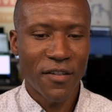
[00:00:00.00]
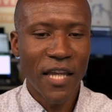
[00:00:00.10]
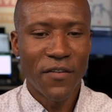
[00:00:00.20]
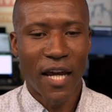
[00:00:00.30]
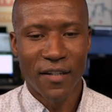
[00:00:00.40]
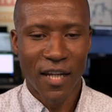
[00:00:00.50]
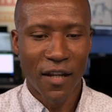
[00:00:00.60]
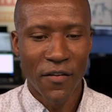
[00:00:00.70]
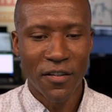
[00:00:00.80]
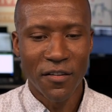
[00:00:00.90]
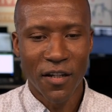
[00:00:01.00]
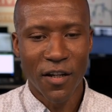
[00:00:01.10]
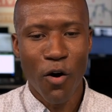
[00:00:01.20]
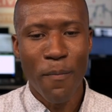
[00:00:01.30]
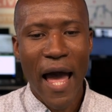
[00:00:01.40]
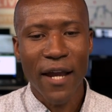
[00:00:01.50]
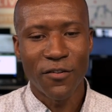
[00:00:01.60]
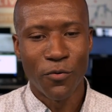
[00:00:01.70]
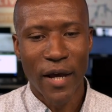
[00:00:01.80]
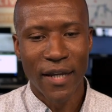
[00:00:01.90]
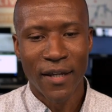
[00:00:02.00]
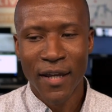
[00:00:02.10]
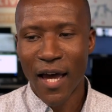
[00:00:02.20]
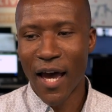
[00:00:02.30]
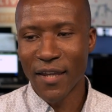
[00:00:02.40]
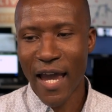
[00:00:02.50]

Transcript: to give you an idea. Now, this is going to go back to when uh, you